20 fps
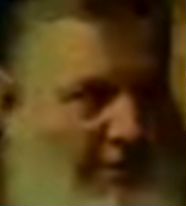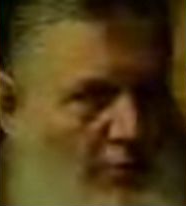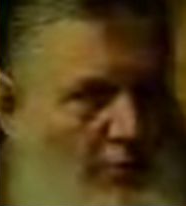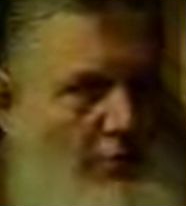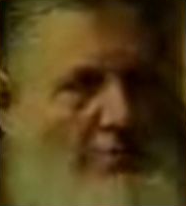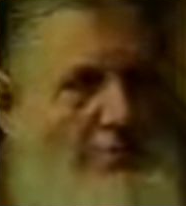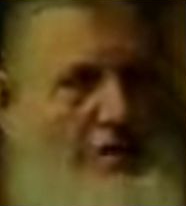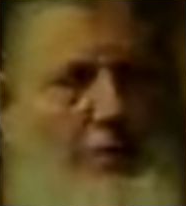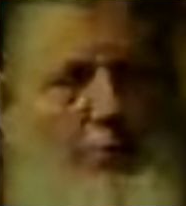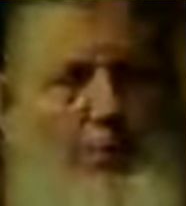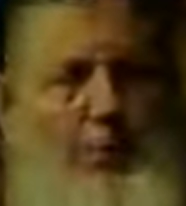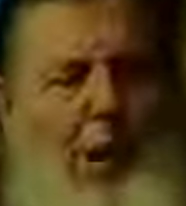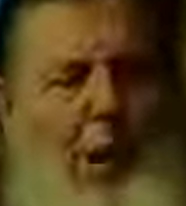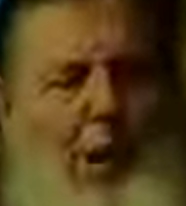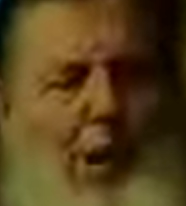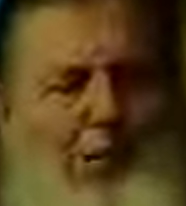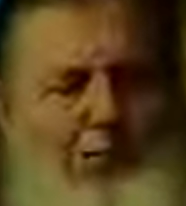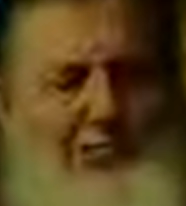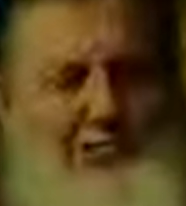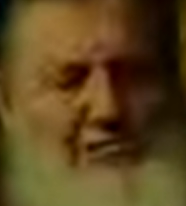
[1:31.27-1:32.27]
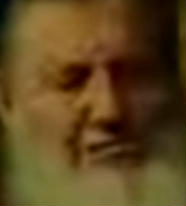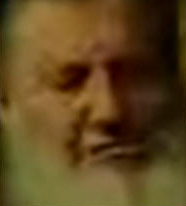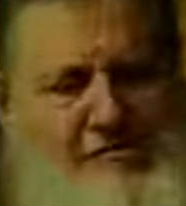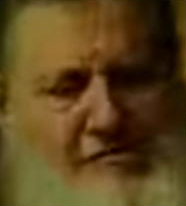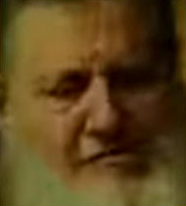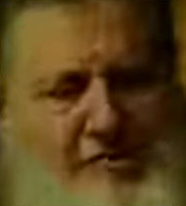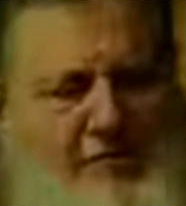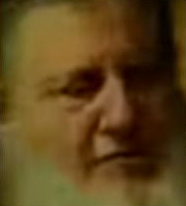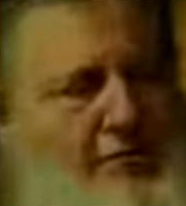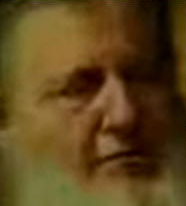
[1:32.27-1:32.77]
We say mm.
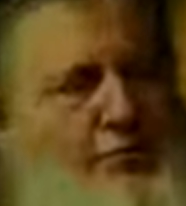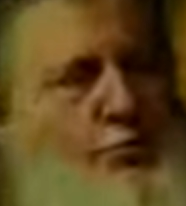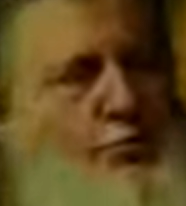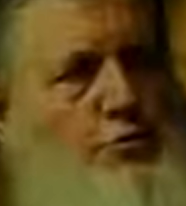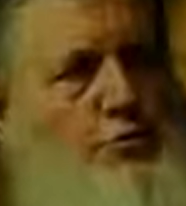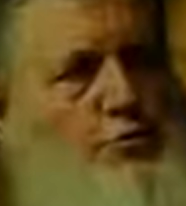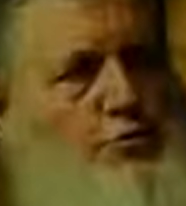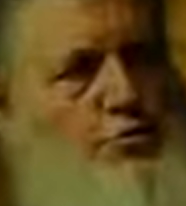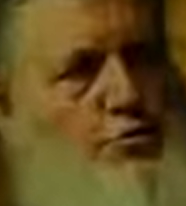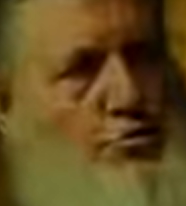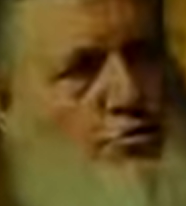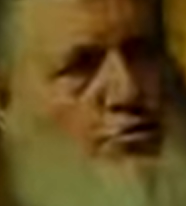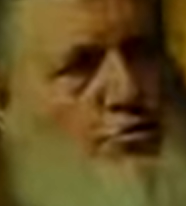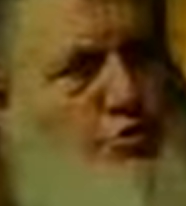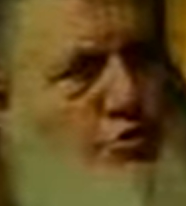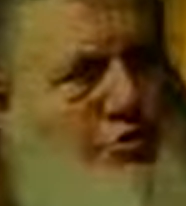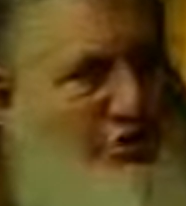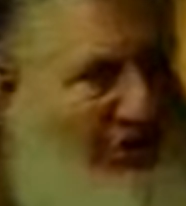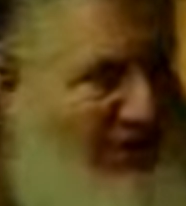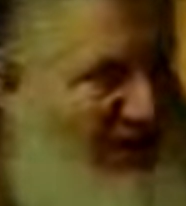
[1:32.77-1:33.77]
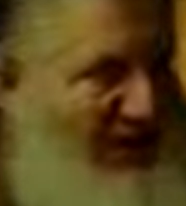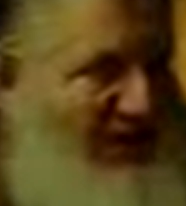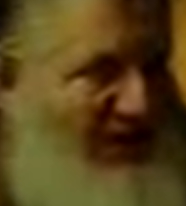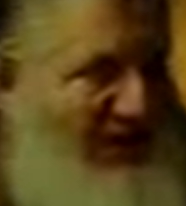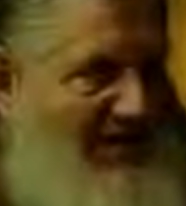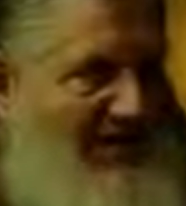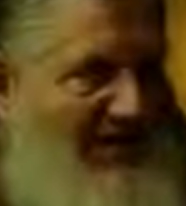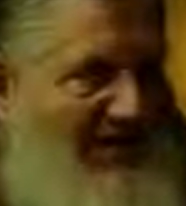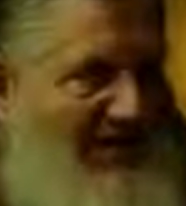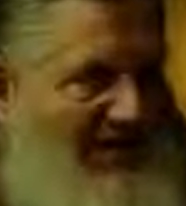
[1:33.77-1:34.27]
Moses, it was mm. Musa.
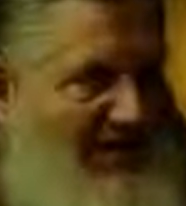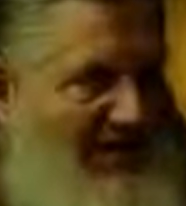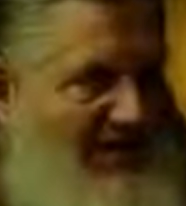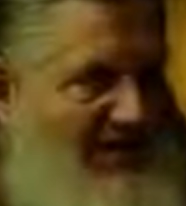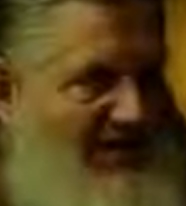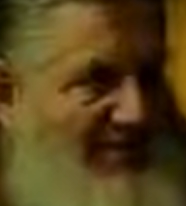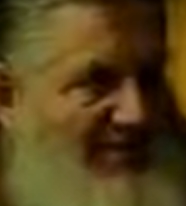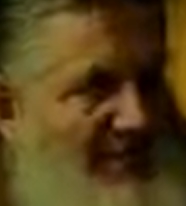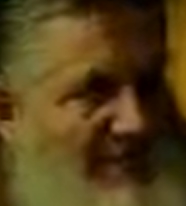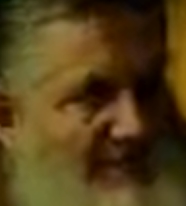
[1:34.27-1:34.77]
Mm. And